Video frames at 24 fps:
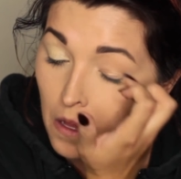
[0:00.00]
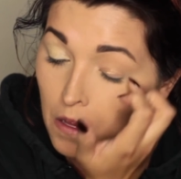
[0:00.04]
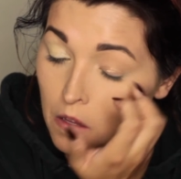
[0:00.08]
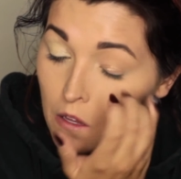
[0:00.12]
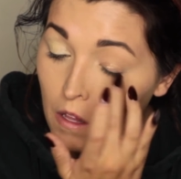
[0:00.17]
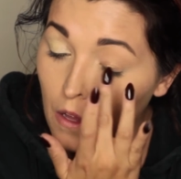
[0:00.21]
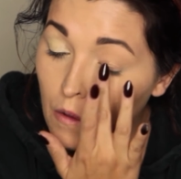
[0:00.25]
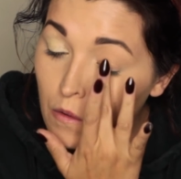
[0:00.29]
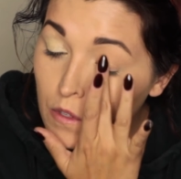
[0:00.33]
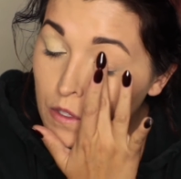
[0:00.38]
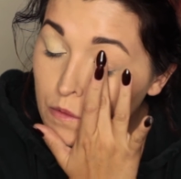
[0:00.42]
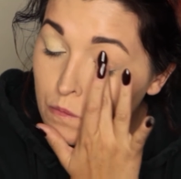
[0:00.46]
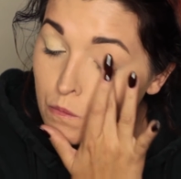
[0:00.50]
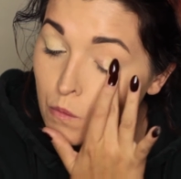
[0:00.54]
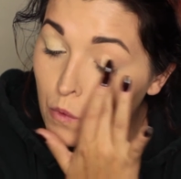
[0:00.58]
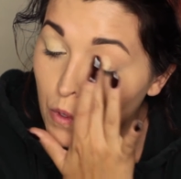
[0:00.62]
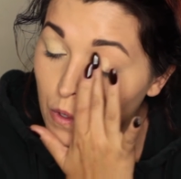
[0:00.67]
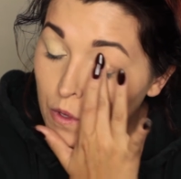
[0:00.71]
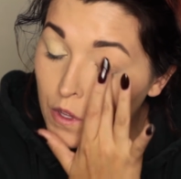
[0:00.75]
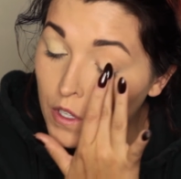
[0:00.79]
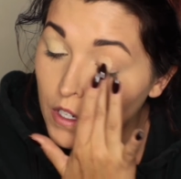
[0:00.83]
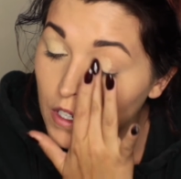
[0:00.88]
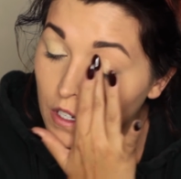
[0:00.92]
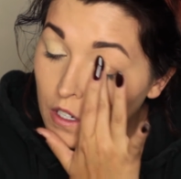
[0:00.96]
That was more
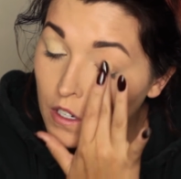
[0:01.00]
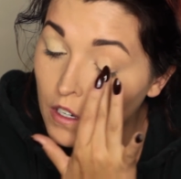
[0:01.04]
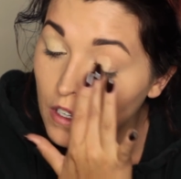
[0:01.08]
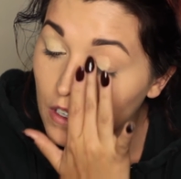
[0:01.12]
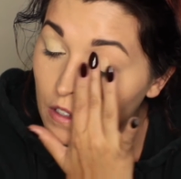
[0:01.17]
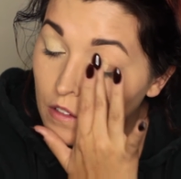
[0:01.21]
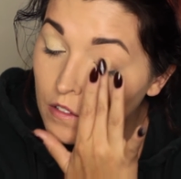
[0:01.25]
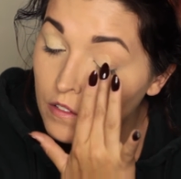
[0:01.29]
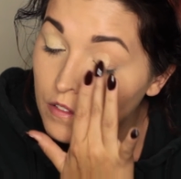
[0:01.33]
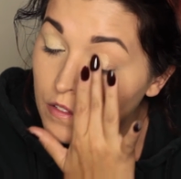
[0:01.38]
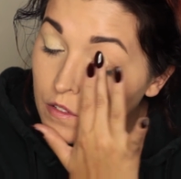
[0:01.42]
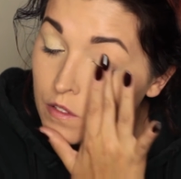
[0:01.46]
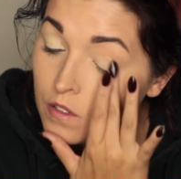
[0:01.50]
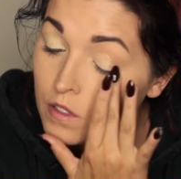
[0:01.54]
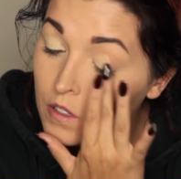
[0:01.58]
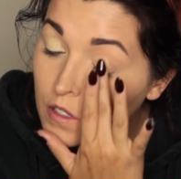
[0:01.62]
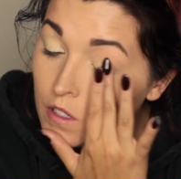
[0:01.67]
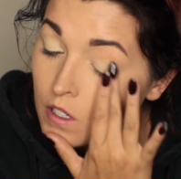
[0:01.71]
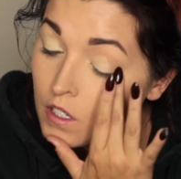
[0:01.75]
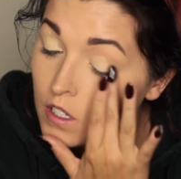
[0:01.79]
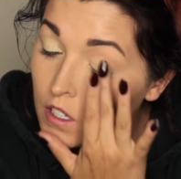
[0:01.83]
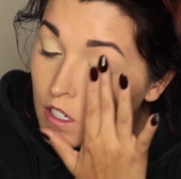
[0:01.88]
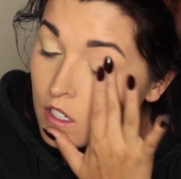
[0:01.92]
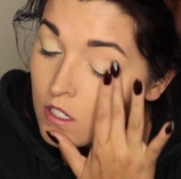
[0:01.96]
than enough.
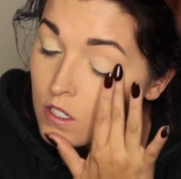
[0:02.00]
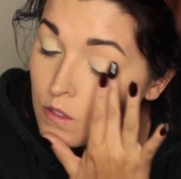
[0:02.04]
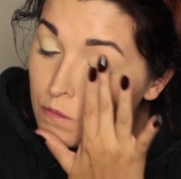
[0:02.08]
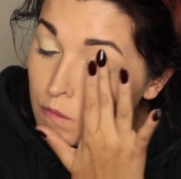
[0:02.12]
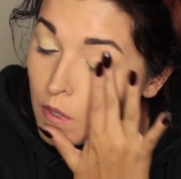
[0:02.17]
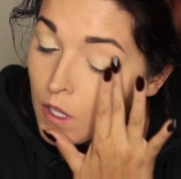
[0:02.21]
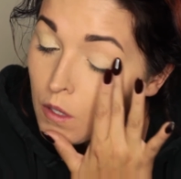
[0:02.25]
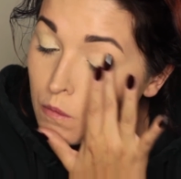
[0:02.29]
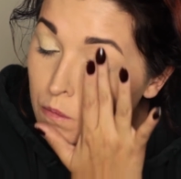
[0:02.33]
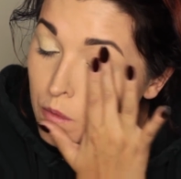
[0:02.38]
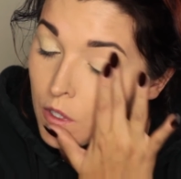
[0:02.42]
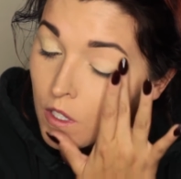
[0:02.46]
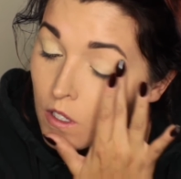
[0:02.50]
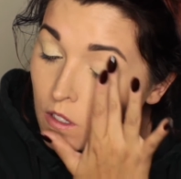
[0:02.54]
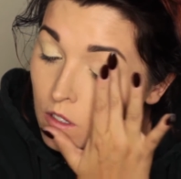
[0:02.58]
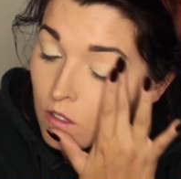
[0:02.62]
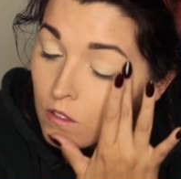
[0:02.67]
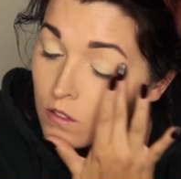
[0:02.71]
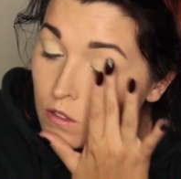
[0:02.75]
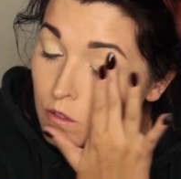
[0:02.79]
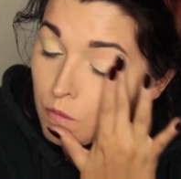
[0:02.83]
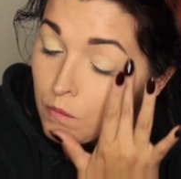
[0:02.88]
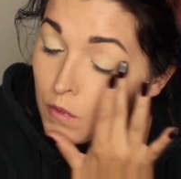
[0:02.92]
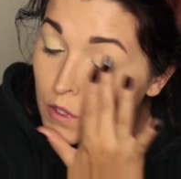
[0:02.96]
I actually might have put a little
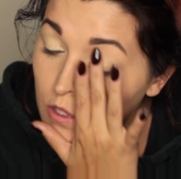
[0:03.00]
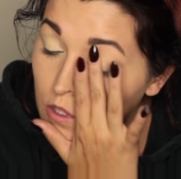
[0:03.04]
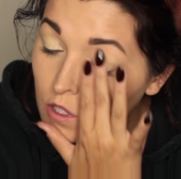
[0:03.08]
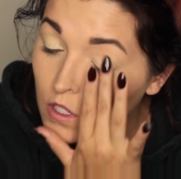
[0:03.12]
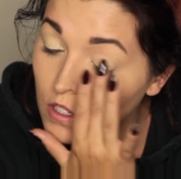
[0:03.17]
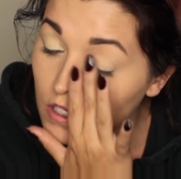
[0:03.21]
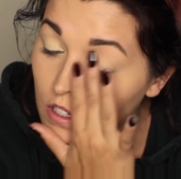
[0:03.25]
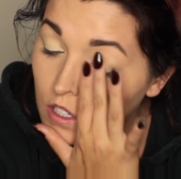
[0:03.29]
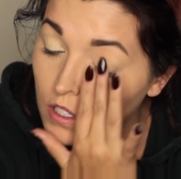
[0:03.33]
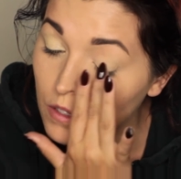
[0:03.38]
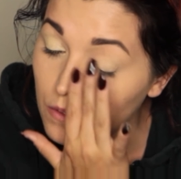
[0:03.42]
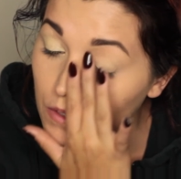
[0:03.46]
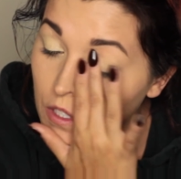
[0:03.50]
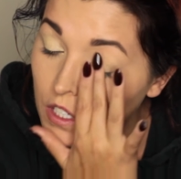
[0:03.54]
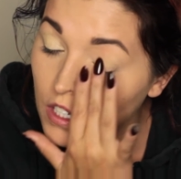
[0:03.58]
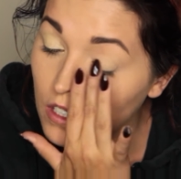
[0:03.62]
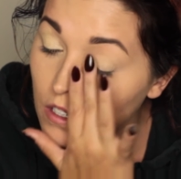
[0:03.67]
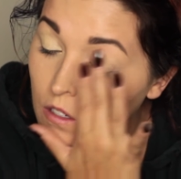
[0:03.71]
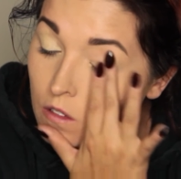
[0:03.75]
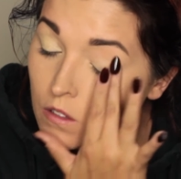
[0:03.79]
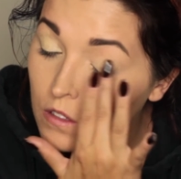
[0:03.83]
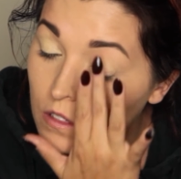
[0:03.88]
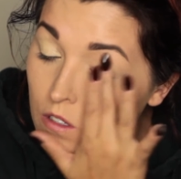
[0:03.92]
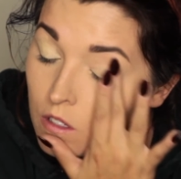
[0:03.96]
too much on. There we
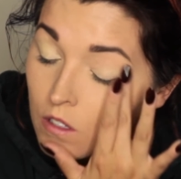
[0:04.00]
go.